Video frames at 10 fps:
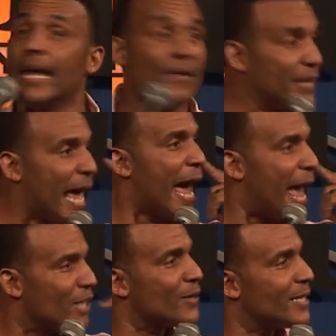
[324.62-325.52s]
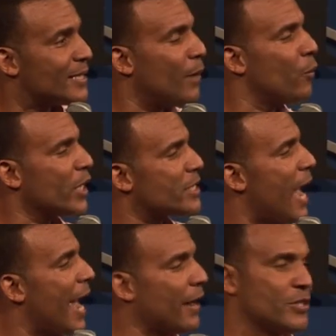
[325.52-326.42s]
The other day I asked her, I said, Where's
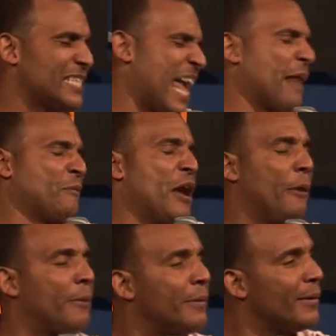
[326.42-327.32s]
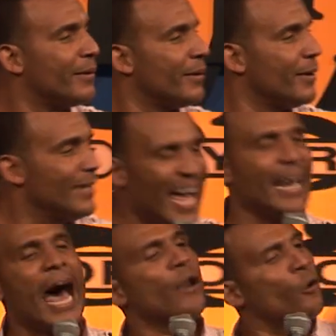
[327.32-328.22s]
the iron? She said, I don't know.
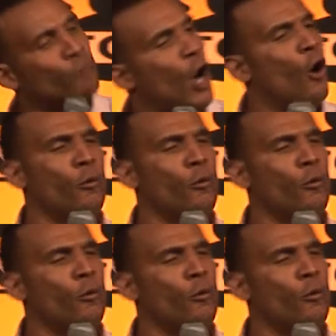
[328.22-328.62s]
Not, I don't